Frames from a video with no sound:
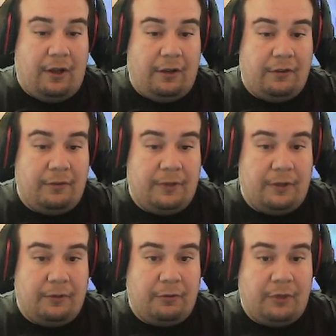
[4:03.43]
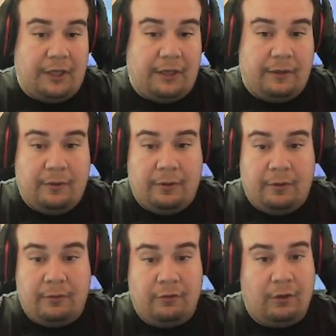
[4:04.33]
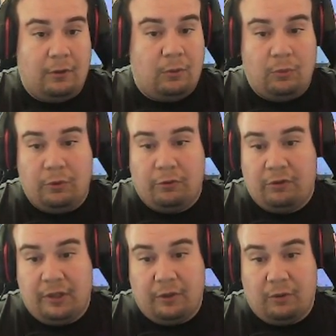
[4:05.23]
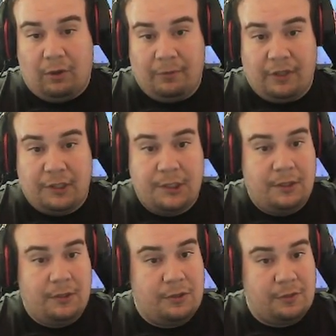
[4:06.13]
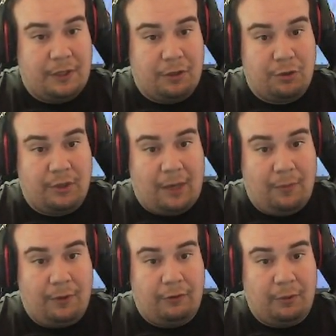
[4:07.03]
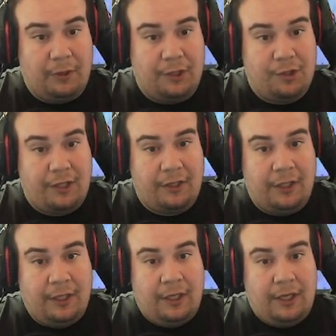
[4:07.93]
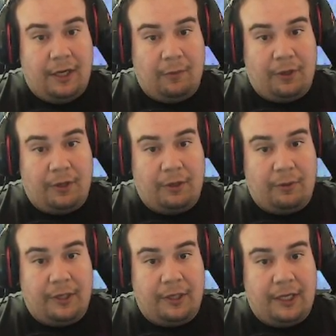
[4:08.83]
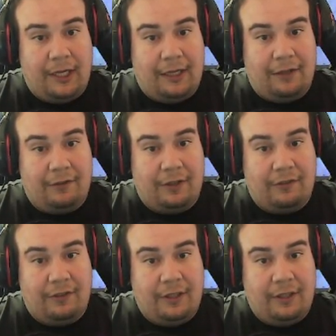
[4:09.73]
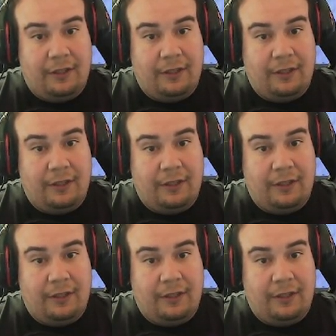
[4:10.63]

onto video 3. So we're still in the crop section. Just make sure that one is already checked. And we're going to go in, and as you can see,